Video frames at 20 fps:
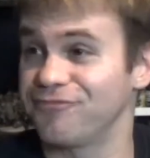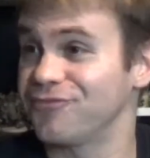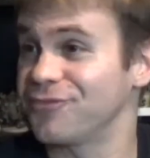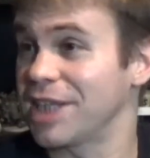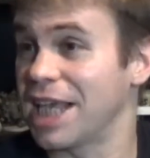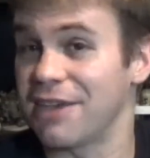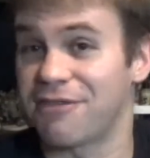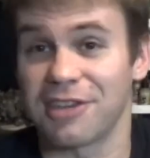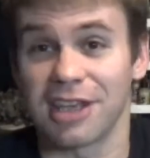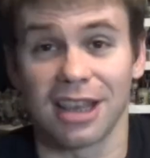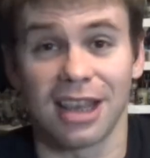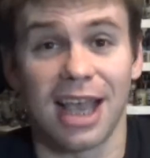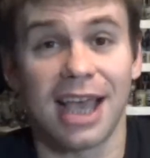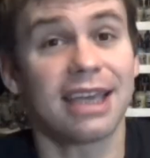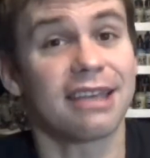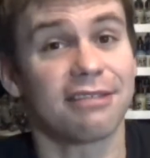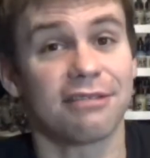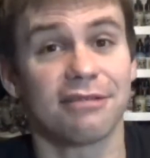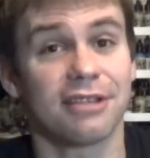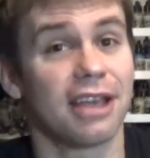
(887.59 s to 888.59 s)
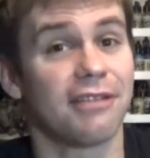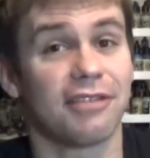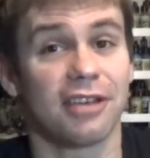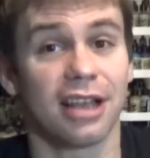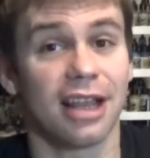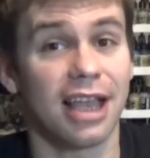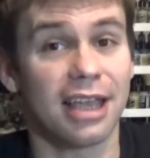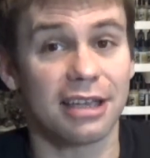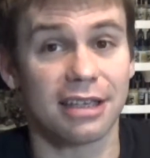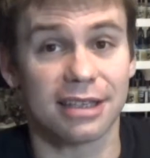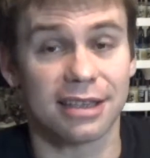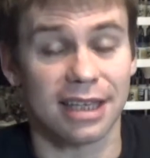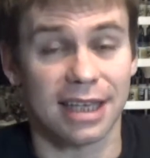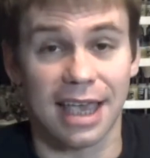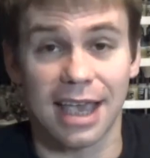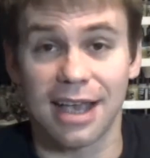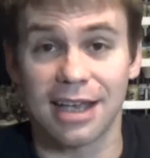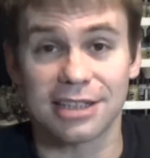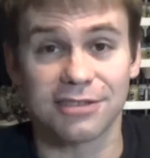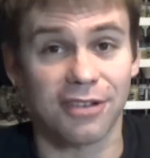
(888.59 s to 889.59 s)
If you like the
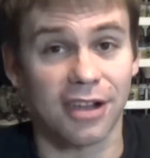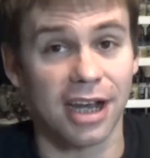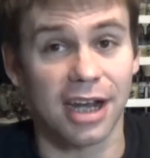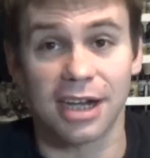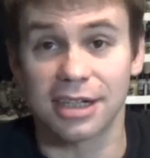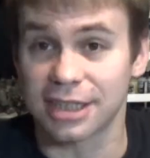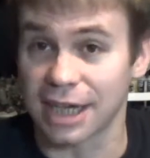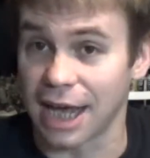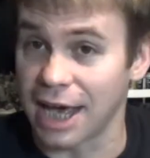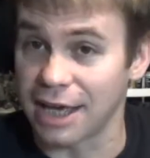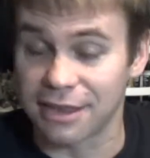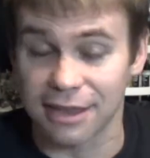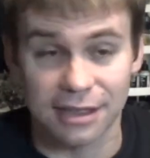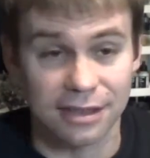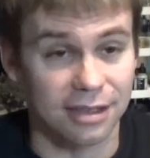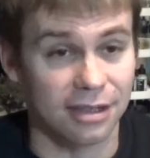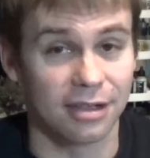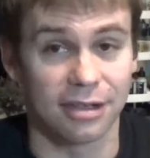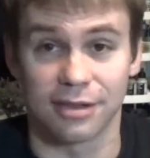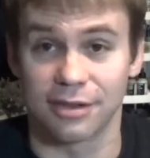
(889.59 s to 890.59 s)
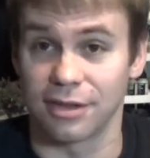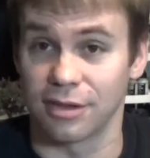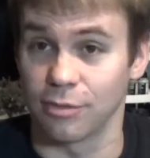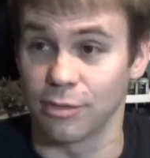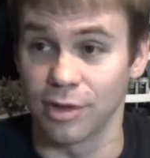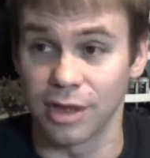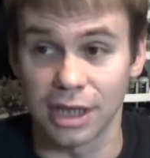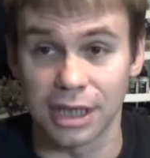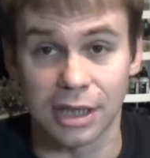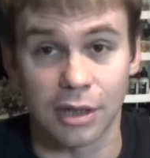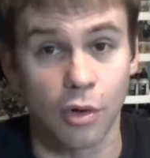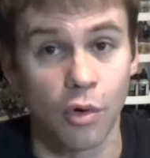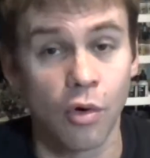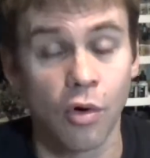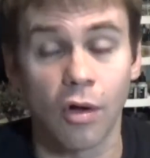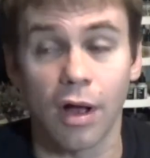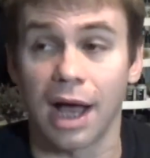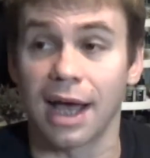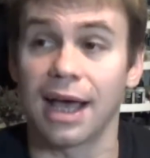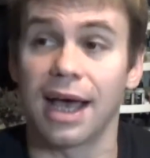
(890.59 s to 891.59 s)
Chaos flyers, I think they're really
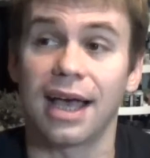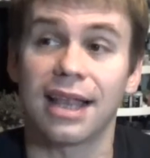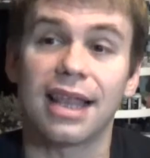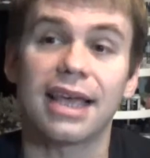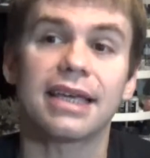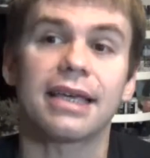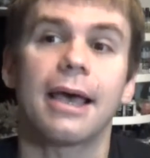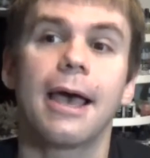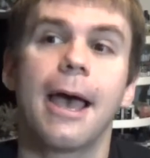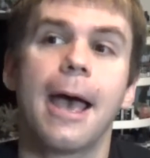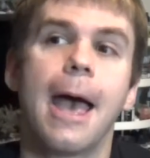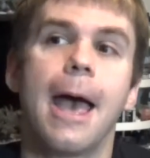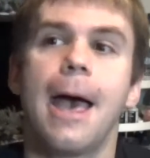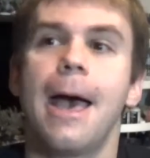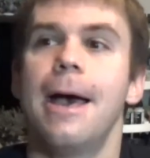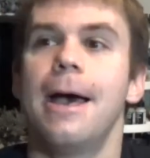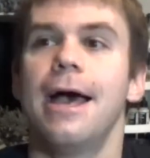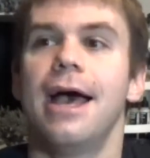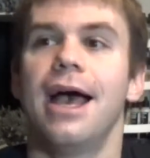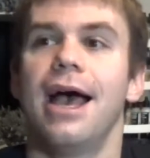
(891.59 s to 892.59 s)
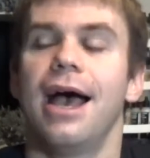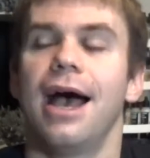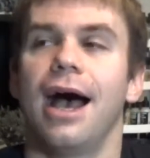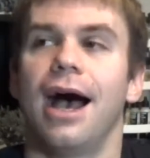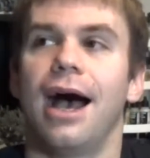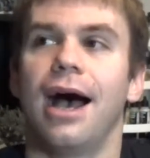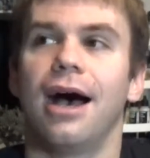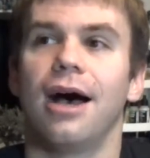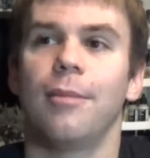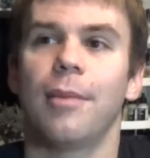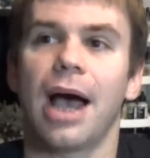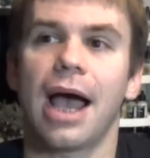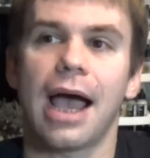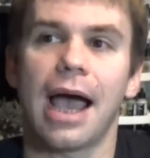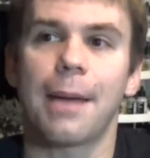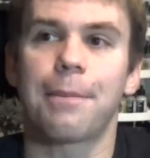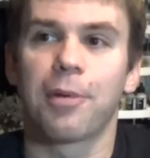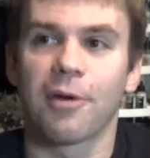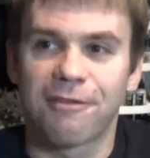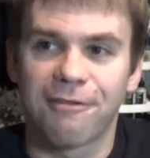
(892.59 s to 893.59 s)
cool.
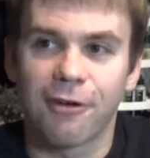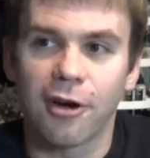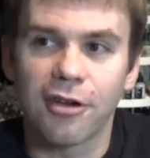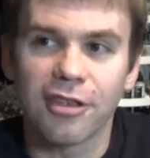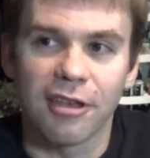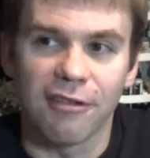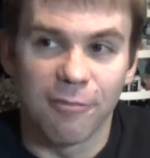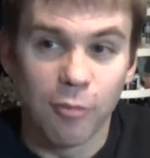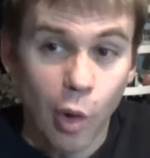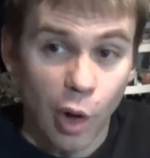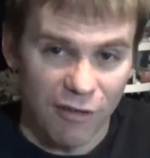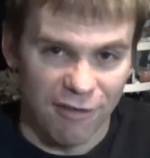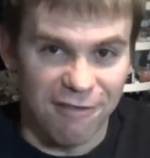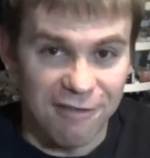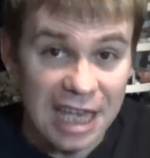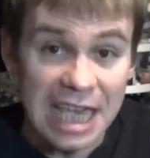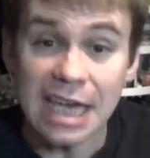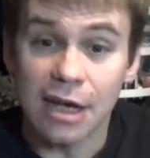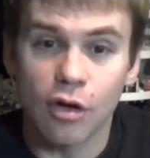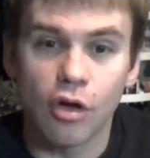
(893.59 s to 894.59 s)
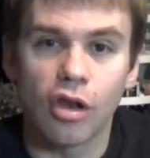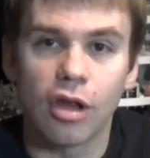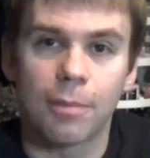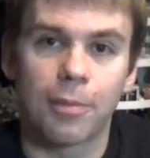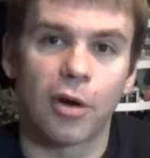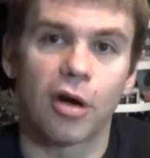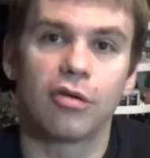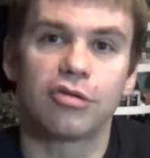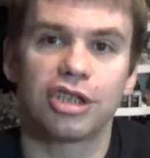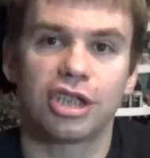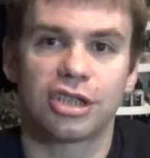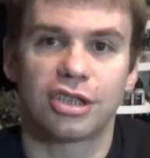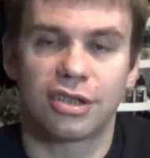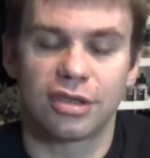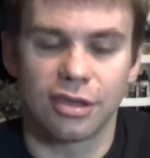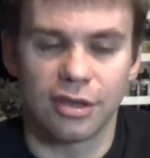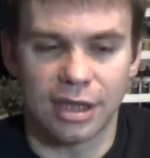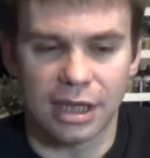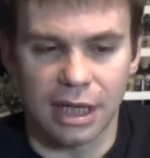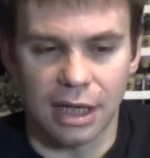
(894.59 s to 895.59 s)
I prefer the more vehicle approach
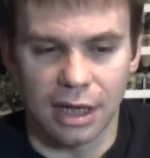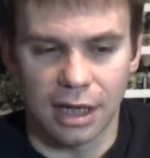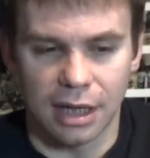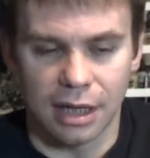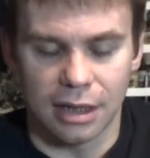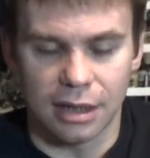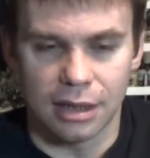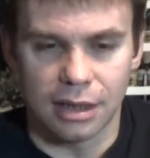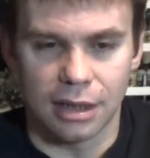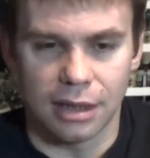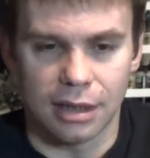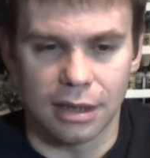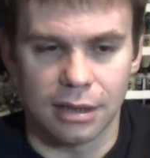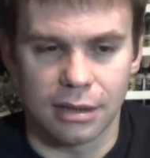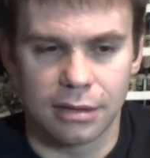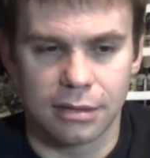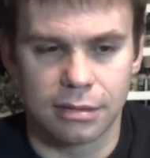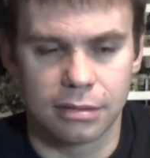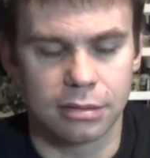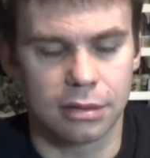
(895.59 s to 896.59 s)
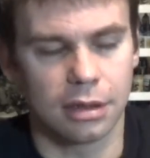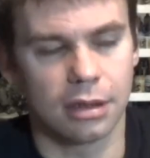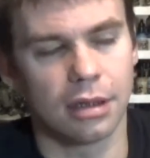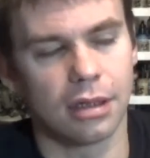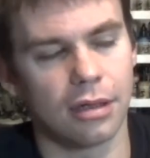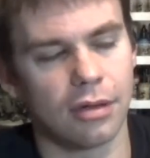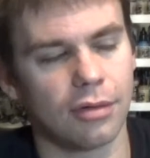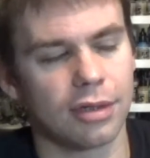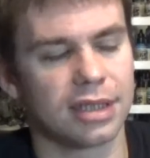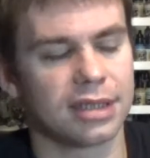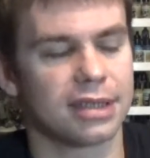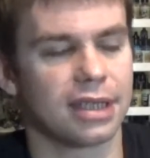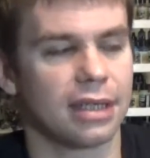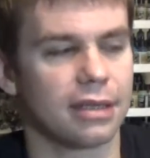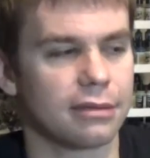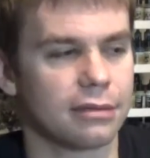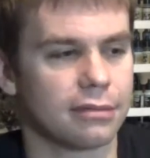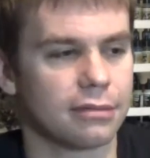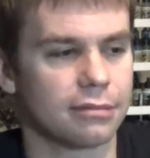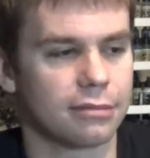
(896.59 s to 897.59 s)
to the what is
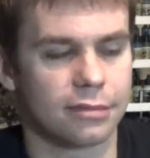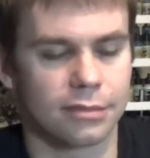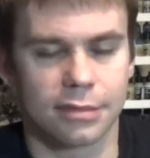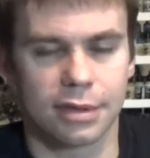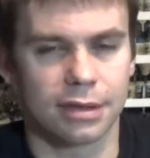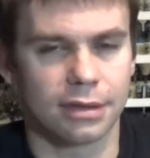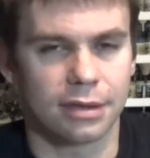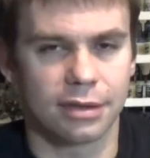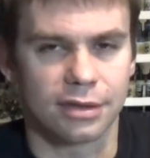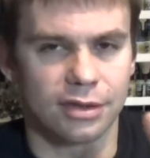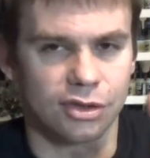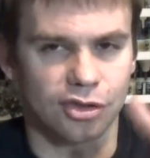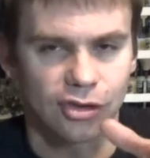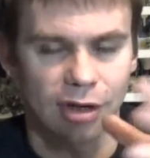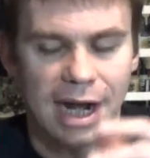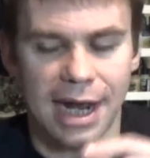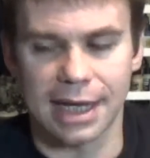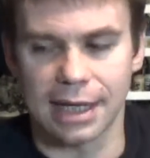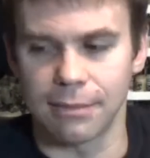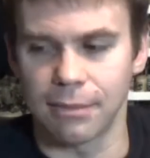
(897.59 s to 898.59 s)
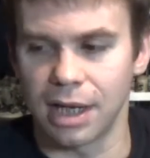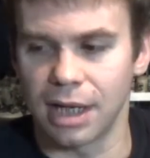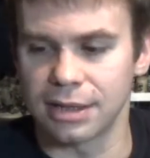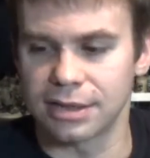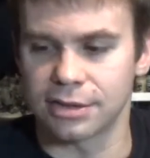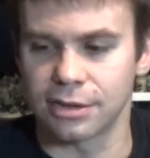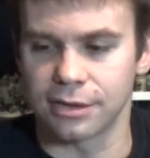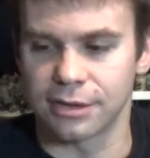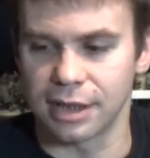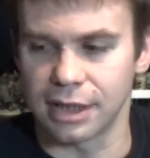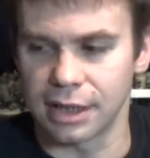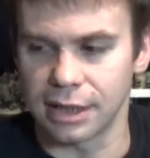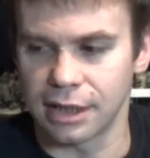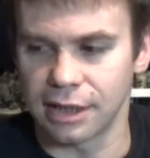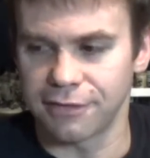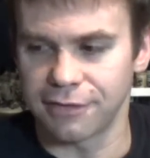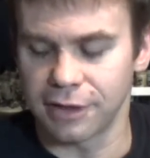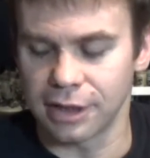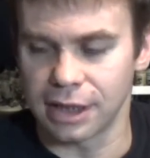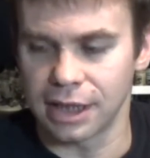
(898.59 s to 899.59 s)
that? The dragon monster thing, and
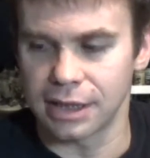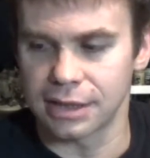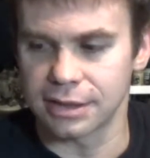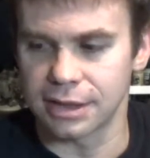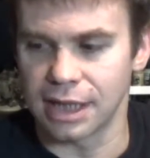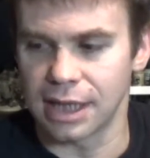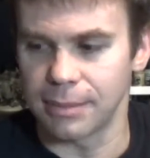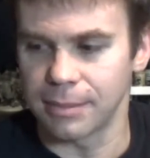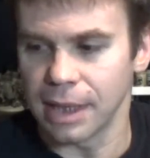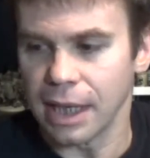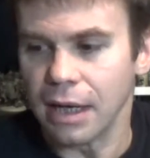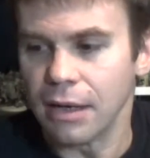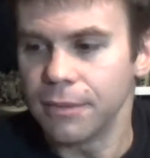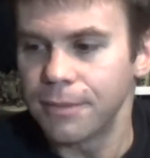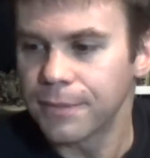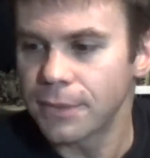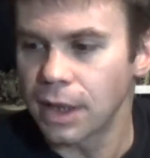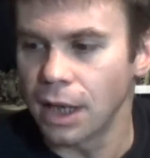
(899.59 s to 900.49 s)
I forgot his name now.